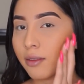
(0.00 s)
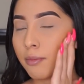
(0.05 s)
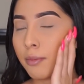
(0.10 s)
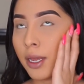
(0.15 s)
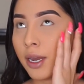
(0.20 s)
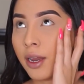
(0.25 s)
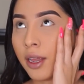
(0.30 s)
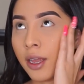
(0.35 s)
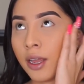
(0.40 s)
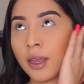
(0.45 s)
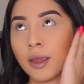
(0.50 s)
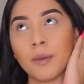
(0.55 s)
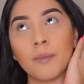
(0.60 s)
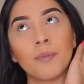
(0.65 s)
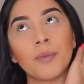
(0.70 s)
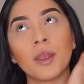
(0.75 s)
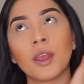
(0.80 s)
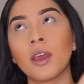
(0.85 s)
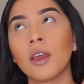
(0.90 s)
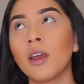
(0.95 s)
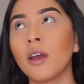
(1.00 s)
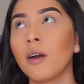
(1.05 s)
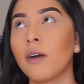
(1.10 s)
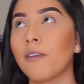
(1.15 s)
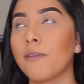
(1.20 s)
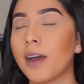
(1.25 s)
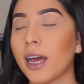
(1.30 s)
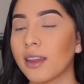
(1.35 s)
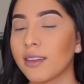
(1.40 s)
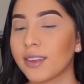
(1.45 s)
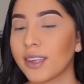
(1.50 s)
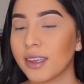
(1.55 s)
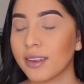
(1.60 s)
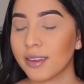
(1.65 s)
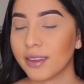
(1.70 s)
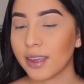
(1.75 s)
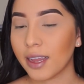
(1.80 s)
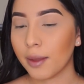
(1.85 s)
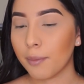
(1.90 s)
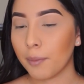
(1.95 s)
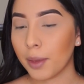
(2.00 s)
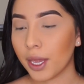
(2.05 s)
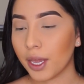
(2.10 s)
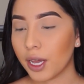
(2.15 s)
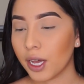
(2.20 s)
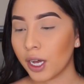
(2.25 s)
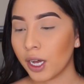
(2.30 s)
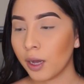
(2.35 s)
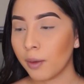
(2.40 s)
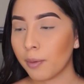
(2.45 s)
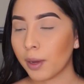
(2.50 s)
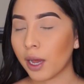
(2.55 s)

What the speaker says: minute Valentine's Day makeup.